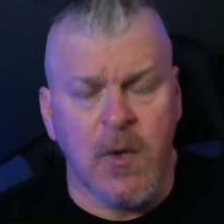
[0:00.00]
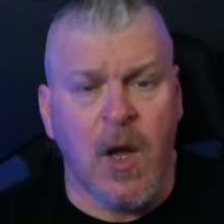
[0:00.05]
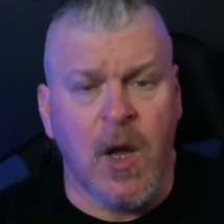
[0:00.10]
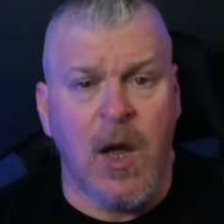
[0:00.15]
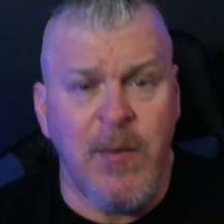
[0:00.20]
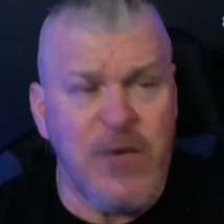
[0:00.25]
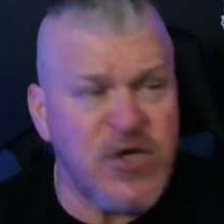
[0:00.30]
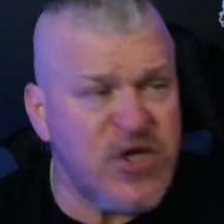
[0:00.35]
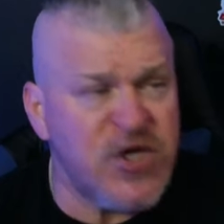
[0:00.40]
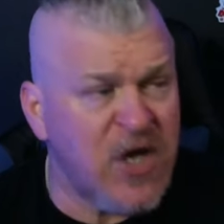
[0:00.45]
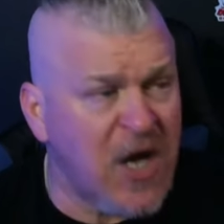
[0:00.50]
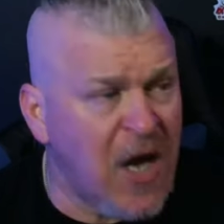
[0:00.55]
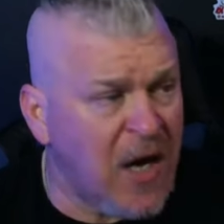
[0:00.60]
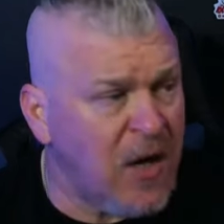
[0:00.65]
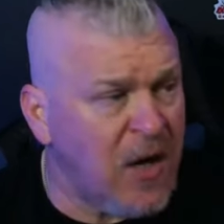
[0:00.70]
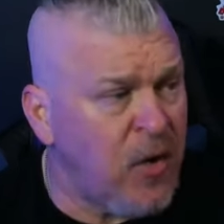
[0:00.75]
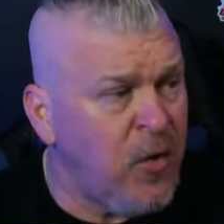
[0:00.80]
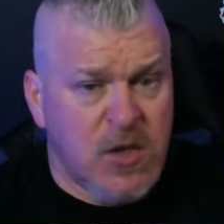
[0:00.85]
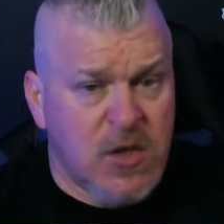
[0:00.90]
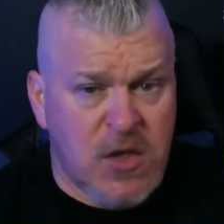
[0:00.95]
I'm in
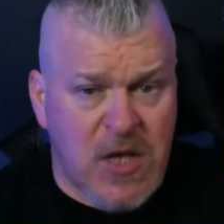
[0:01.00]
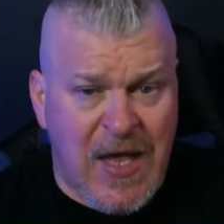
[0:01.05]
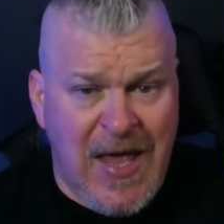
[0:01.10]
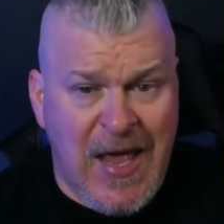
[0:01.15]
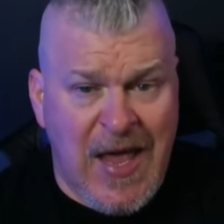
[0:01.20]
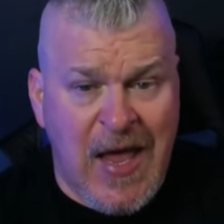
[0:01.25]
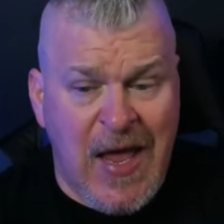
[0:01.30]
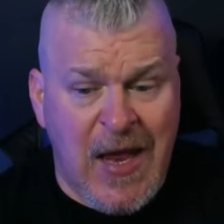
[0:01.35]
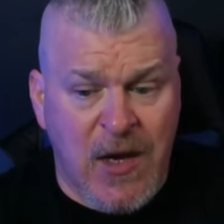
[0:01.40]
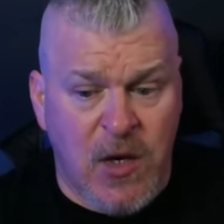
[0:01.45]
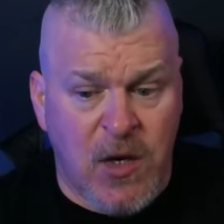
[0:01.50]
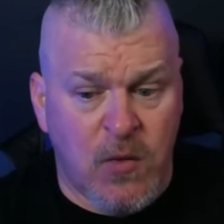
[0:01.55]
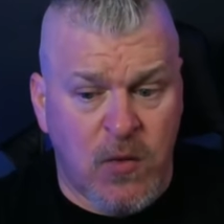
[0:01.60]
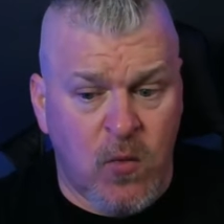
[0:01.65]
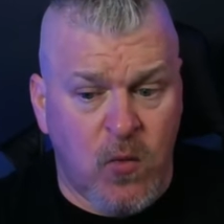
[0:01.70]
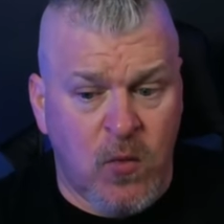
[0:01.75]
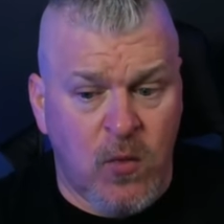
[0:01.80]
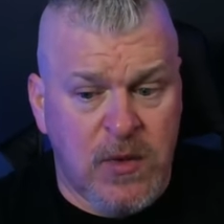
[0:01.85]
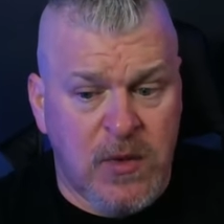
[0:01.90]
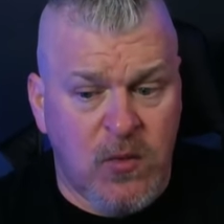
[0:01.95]
Chicago, and
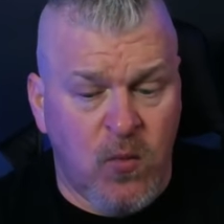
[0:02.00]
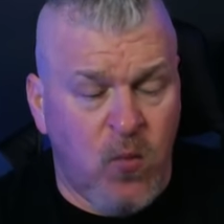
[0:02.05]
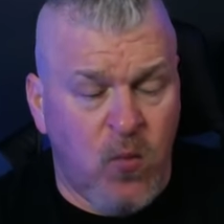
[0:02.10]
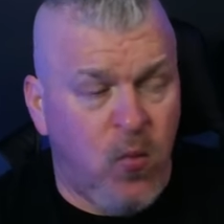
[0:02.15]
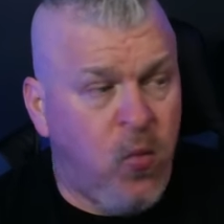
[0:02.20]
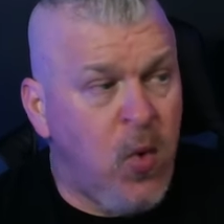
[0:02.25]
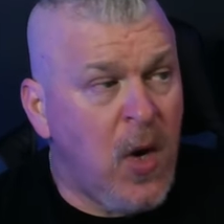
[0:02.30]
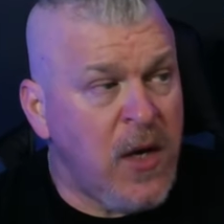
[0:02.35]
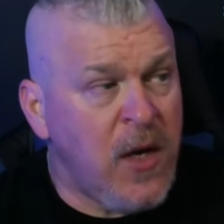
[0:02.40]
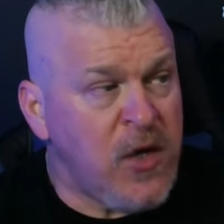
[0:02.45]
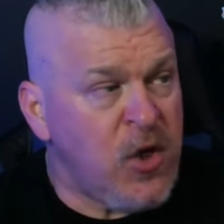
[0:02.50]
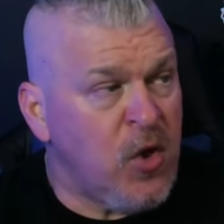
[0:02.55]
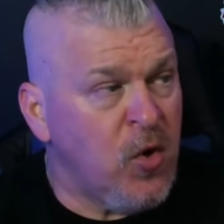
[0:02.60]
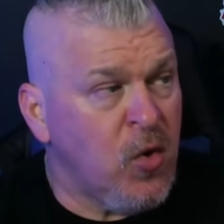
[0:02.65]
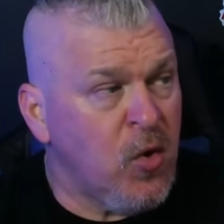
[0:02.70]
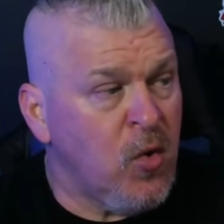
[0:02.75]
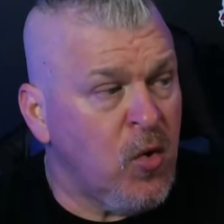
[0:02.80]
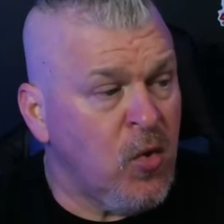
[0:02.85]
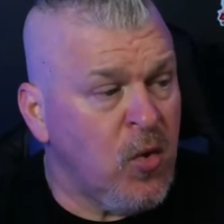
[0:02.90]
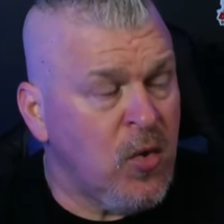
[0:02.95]
what
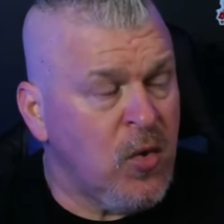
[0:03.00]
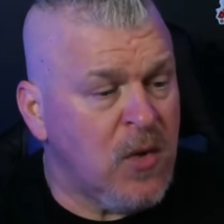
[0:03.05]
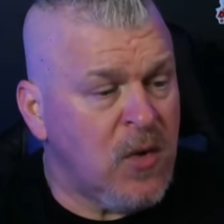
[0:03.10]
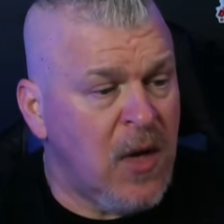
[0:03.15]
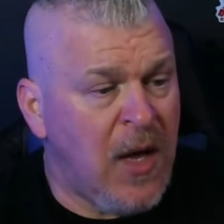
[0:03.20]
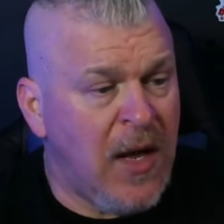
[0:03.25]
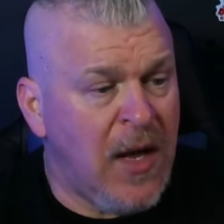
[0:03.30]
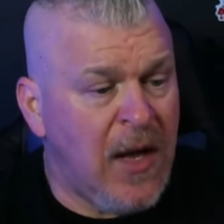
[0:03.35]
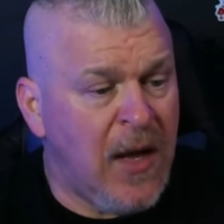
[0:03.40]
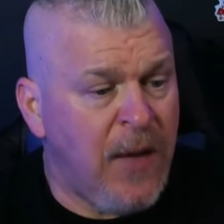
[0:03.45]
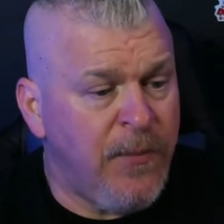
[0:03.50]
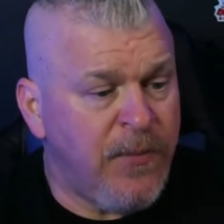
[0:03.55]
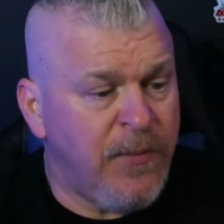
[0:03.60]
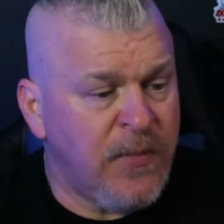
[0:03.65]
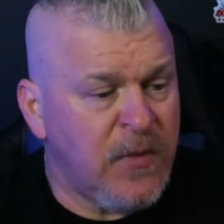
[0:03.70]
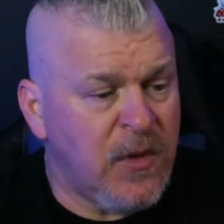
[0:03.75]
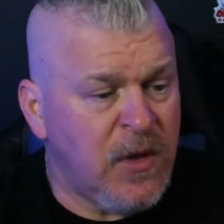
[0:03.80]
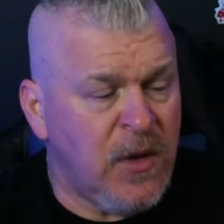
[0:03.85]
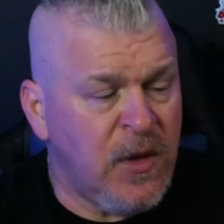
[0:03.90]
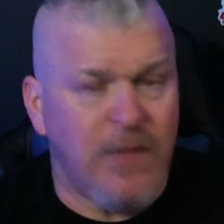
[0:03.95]
you're
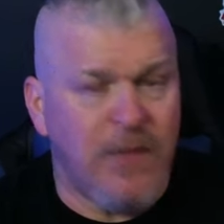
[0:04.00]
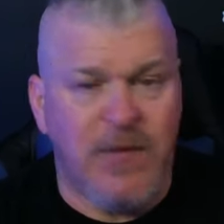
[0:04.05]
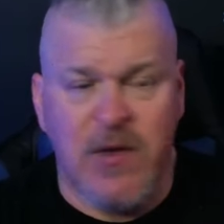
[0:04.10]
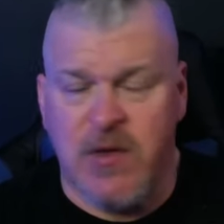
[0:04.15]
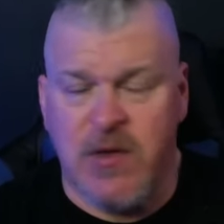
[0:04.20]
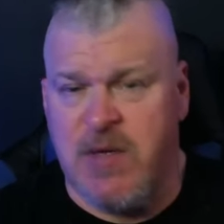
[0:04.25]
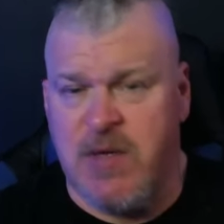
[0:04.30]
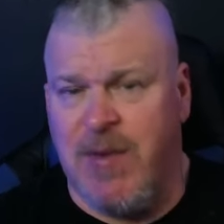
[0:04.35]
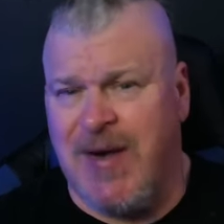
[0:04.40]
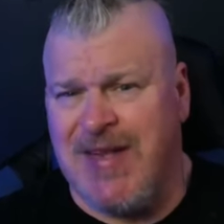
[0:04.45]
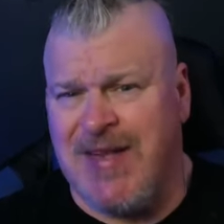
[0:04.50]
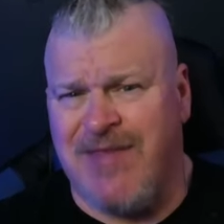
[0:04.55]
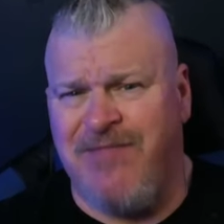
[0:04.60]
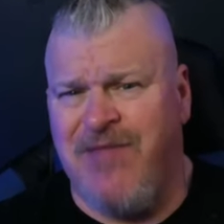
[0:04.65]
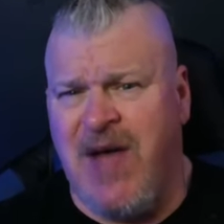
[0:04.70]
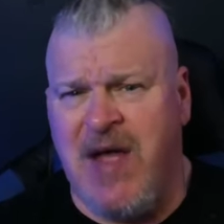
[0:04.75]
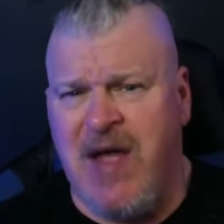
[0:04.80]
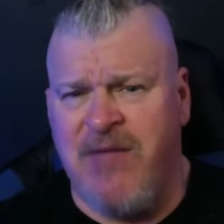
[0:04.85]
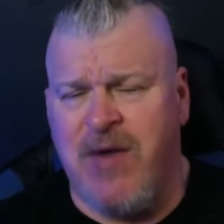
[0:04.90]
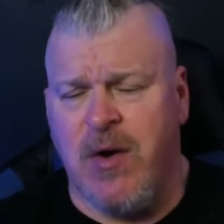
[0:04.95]
um, it, there's about a
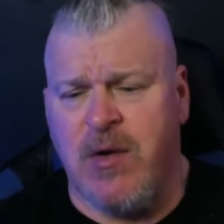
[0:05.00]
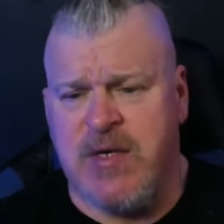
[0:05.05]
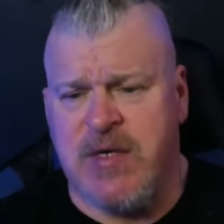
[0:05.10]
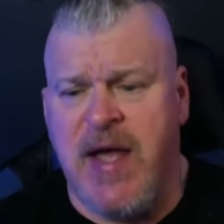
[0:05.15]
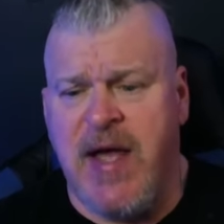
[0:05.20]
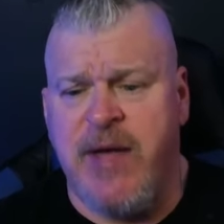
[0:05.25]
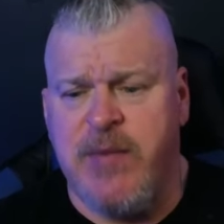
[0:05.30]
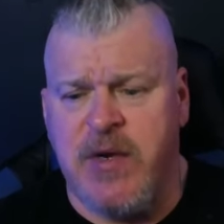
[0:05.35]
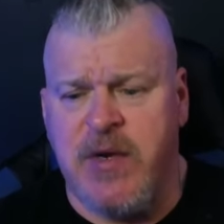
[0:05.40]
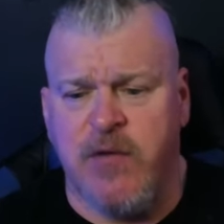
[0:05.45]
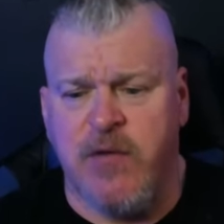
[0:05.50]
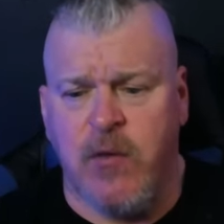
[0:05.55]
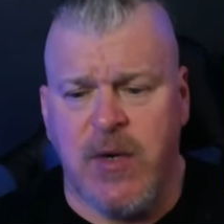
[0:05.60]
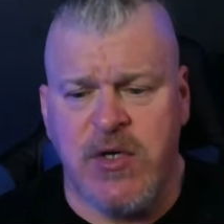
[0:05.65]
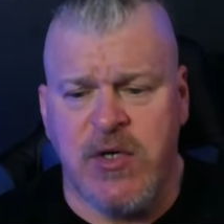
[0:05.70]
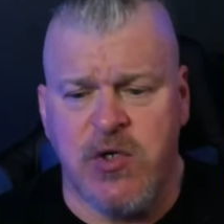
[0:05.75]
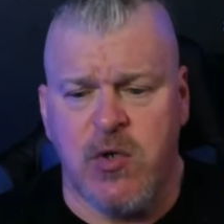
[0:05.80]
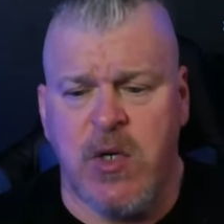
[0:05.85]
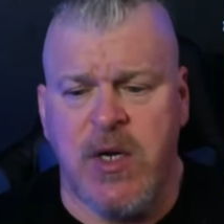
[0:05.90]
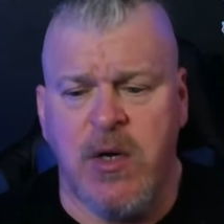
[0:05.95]
five hour time
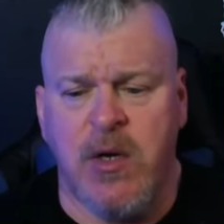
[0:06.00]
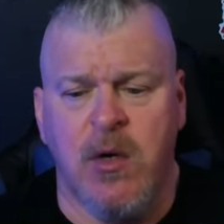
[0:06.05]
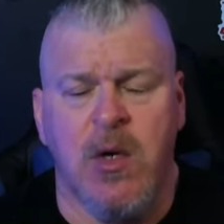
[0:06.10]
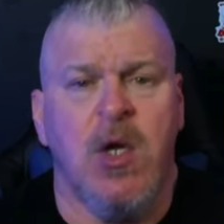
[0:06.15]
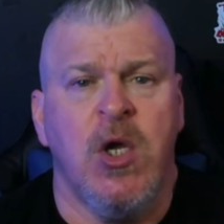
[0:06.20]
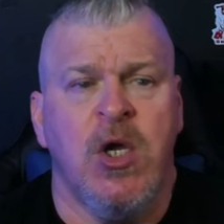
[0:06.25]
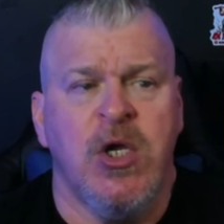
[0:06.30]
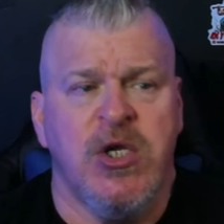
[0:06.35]
differential here.